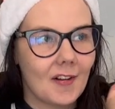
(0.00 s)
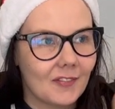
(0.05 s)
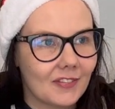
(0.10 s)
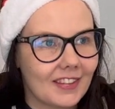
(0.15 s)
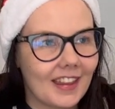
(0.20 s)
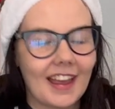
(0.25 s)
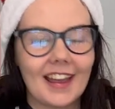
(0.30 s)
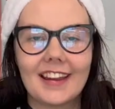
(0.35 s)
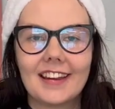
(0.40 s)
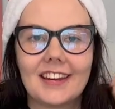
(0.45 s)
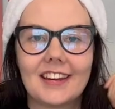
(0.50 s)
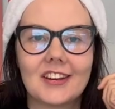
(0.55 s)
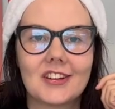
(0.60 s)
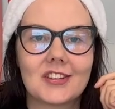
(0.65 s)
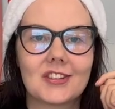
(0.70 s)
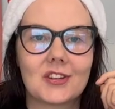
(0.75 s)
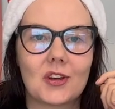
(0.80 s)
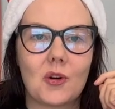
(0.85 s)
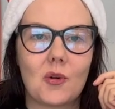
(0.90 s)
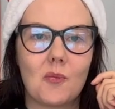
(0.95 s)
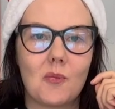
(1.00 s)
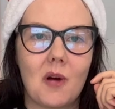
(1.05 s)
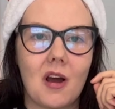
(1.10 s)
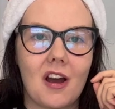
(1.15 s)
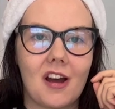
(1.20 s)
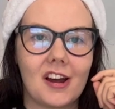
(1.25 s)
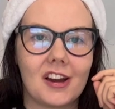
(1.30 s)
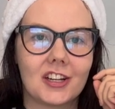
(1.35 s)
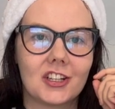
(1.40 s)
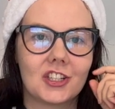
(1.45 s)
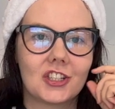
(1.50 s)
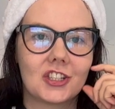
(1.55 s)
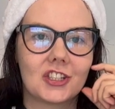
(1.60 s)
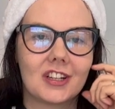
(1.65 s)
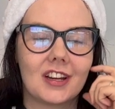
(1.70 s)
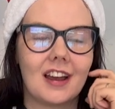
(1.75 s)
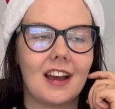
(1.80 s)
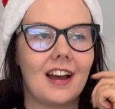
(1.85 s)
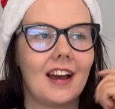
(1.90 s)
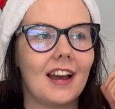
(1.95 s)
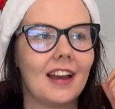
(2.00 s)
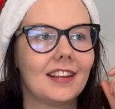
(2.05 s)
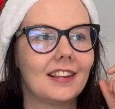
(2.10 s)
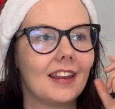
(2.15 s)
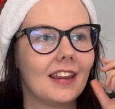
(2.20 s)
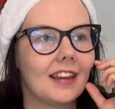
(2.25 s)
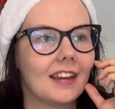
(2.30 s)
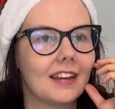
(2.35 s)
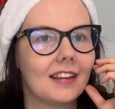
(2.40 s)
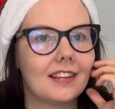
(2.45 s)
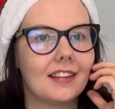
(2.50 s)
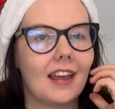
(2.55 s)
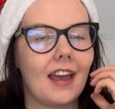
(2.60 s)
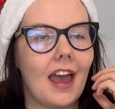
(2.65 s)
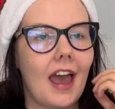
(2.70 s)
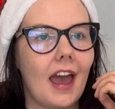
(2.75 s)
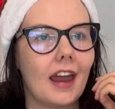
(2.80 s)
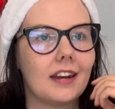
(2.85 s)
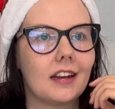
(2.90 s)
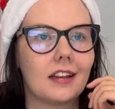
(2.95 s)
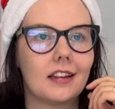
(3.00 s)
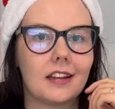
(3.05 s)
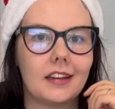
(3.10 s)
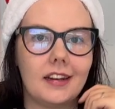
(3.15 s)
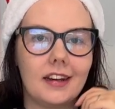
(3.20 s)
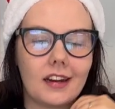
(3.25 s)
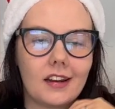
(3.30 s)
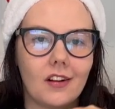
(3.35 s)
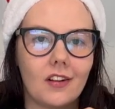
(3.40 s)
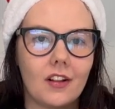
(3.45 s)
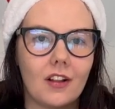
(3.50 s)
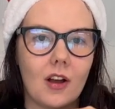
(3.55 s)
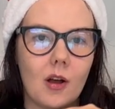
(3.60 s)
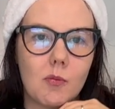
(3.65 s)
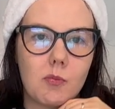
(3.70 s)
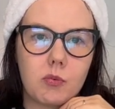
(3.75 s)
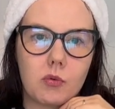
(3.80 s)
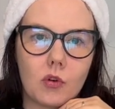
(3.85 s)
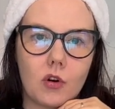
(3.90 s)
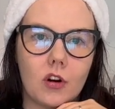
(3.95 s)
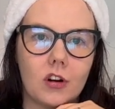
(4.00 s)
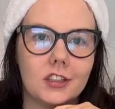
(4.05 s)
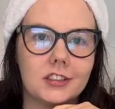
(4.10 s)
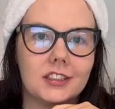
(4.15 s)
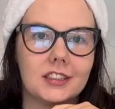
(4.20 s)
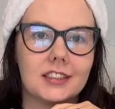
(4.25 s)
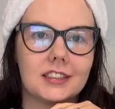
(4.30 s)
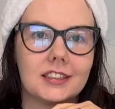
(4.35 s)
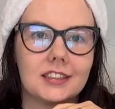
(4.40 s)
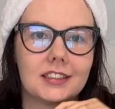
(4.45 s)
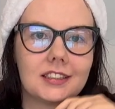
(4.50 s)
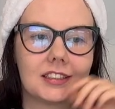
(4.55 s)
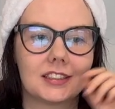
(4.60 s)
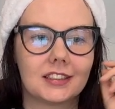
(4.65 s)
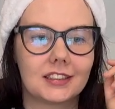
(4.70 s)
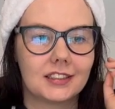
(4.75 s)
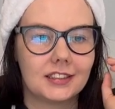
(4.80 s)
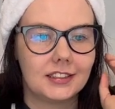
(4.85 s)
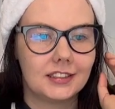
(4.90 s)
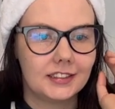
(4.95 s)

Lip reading: Thank you so much. I think the analytical approach is